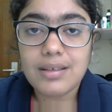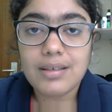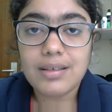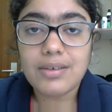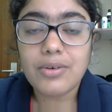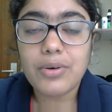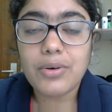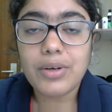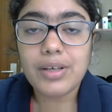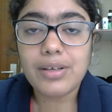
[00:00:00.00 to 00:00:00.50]

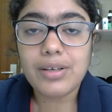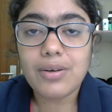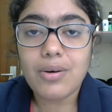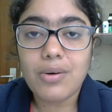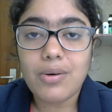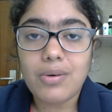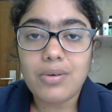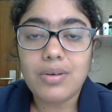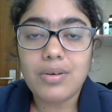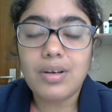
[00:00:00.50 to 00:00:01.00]
going
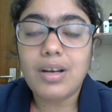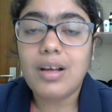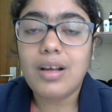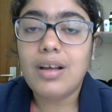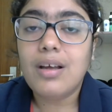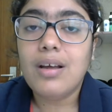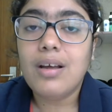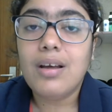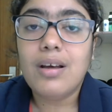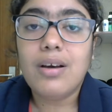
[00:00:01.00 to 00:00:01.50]
on,
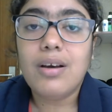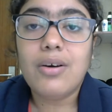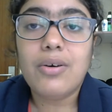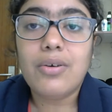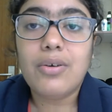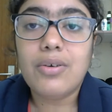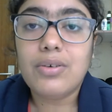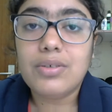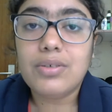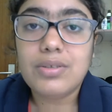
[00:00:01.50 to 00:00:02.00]

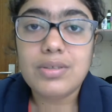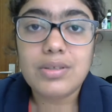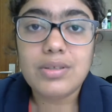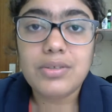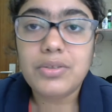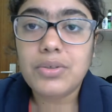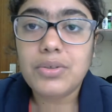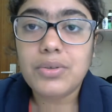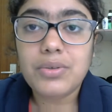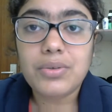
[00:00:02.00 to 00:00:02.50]
or
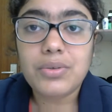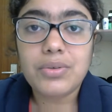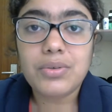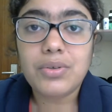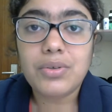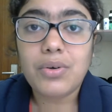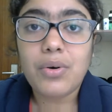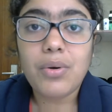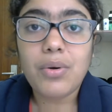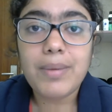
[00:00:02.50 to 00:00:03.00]

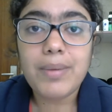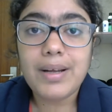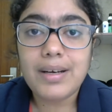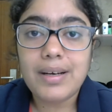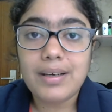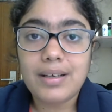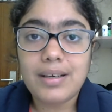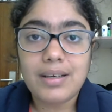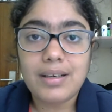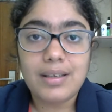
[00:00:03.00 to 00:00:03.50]

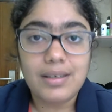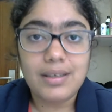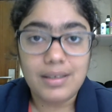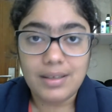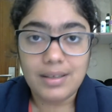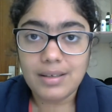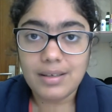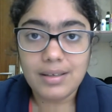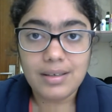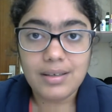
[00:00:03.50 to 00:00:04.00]
robbery
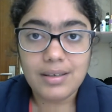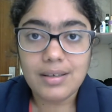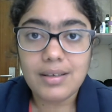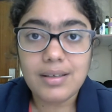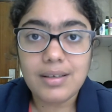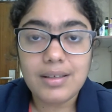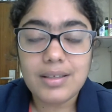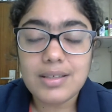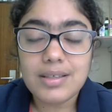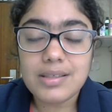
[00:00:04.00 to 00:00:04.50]

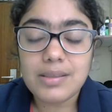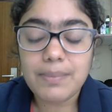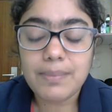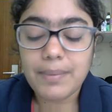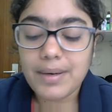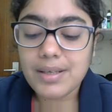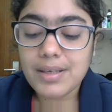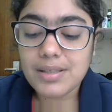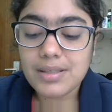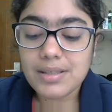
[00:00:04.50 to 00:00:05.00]
in his
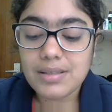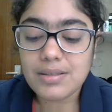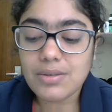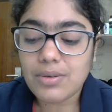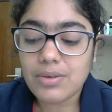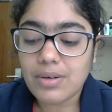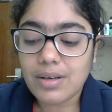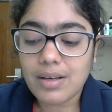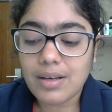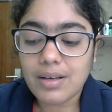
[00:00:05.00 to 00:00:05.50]
presence
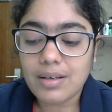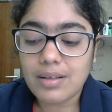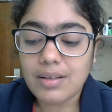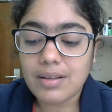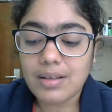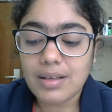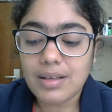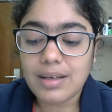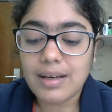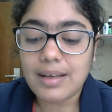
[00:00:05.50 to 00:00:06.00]
or
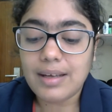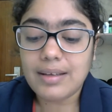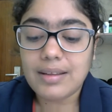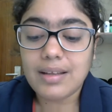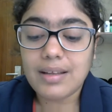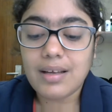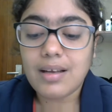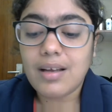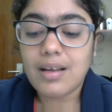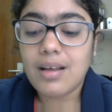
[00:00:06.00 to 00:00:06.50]
anything like
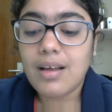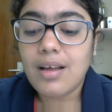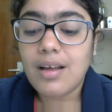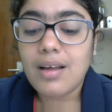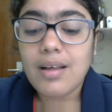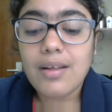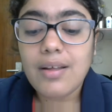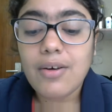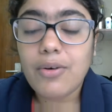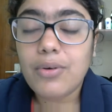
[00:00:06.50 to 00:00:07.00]
that,
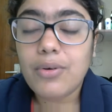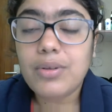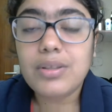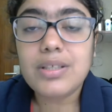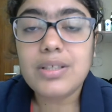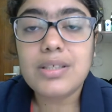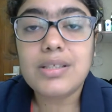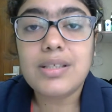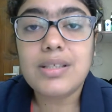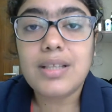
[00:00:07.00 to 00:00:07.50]
all
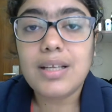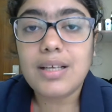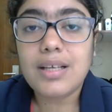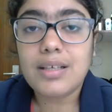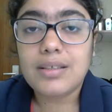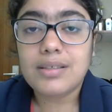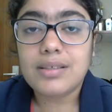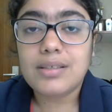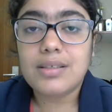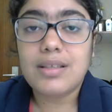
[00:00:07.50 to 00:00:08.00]
these
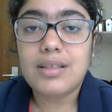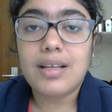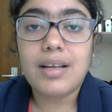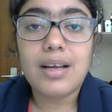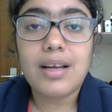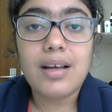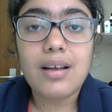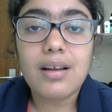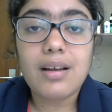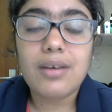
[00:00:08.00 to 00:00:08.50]
things,
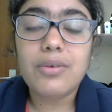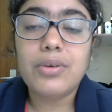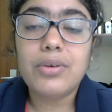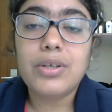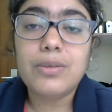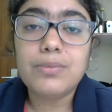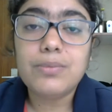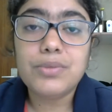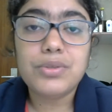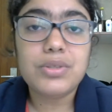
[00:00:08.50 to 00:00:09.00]
they allow
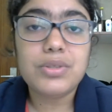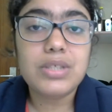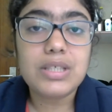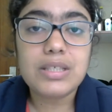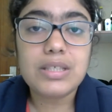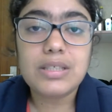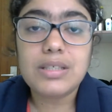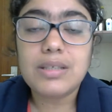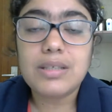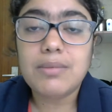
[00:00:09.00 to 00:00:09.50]
him to
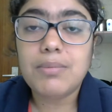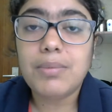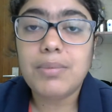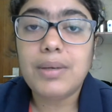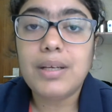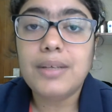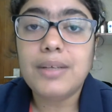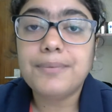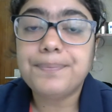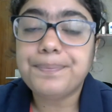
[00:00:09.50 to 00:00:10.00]
just
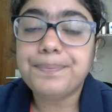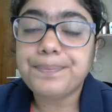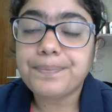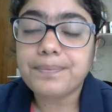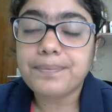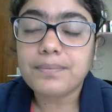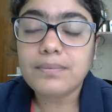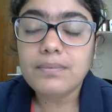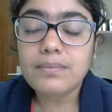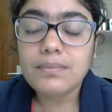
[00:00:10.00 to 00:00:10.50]
simply
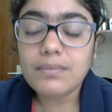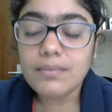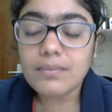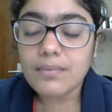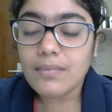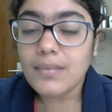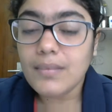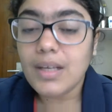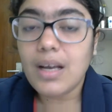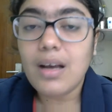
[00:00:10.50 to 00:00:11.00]

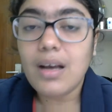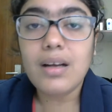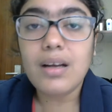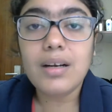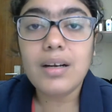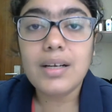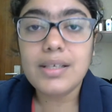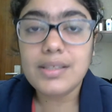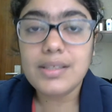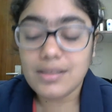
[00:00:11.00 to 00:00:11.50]

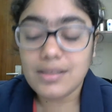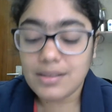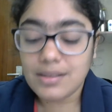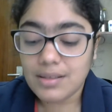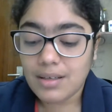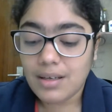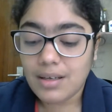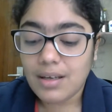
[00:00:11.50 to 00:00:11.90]
arrest